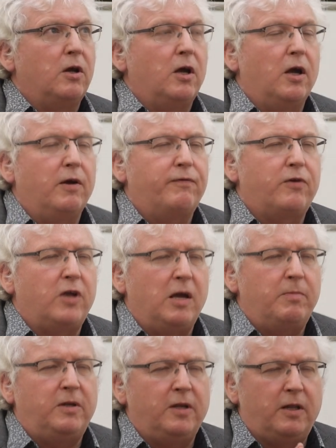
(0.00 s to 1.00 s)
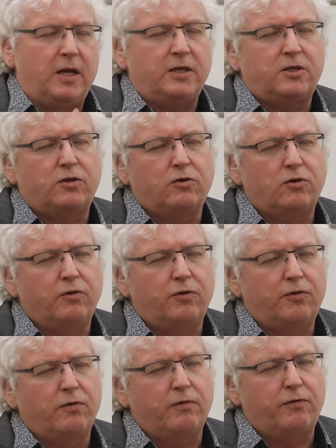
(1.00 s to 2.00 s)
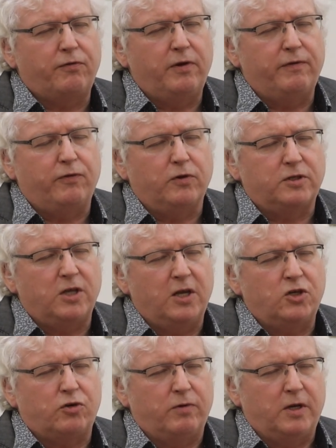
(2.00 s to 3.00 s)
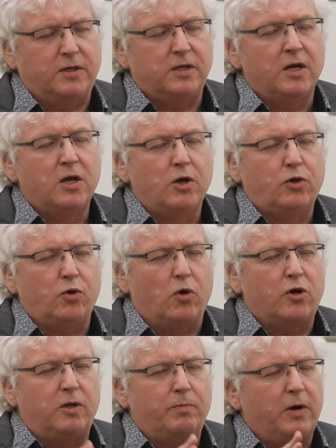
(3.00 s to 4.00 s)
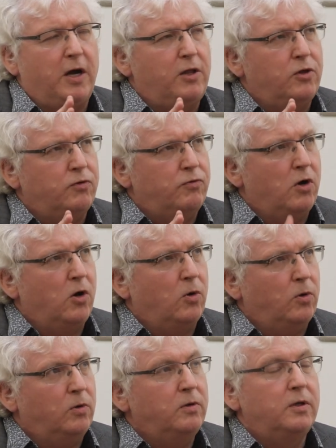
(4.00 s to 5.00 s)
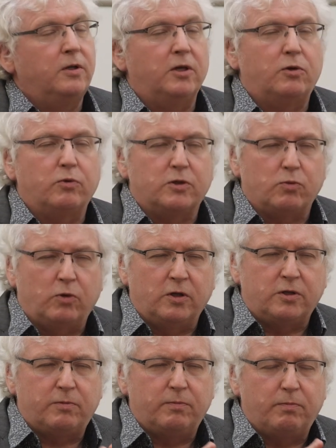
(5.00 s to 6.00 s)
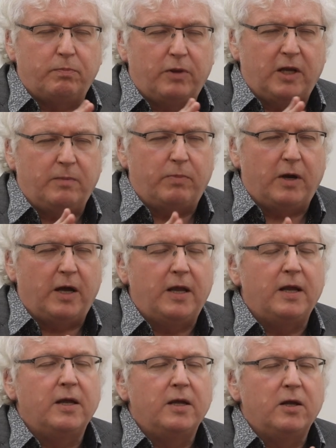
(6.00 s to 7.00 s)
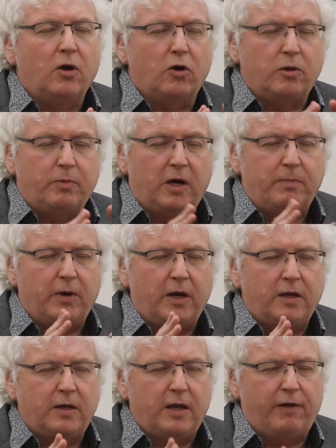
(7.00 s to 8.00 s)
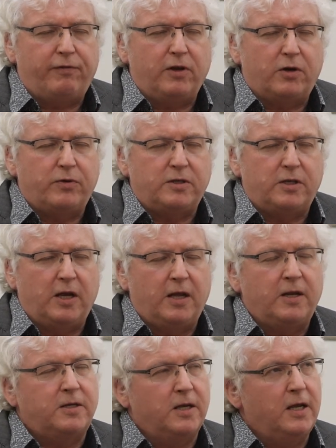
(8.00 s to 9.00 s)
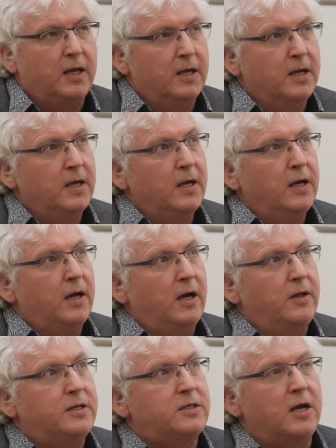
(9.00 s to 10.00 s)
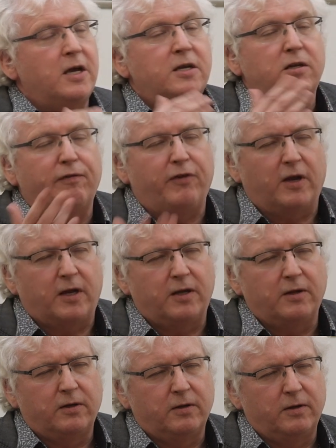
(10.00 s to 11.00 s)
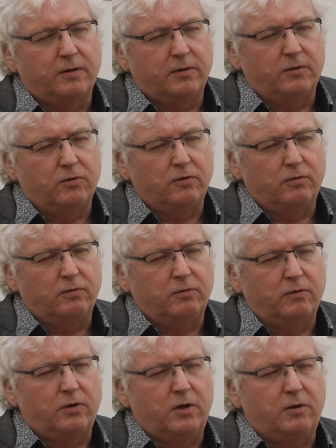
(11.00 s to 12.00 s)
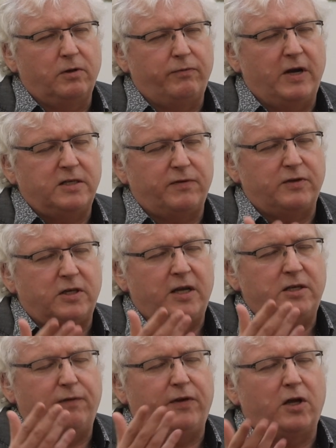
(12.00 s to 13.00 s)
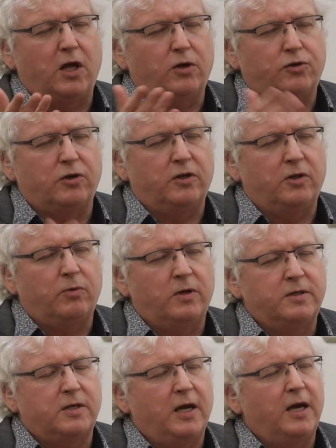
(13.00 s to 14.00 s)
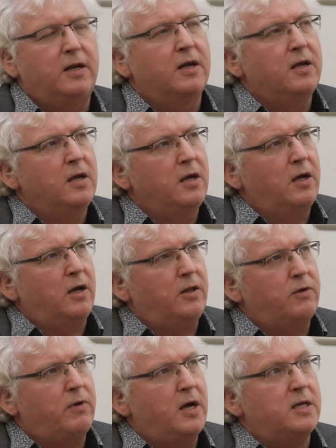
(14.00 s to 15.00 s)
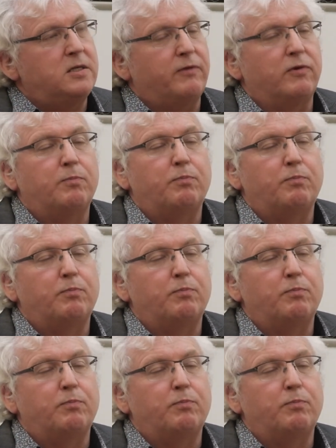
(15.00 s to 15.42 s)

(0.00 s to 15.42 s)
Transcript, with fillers: have come in the last three or four centuries to occupy the role that was once played by occupied by Catholic Christianity are the scientific the rise of a scientific culture on the one side and the rise of a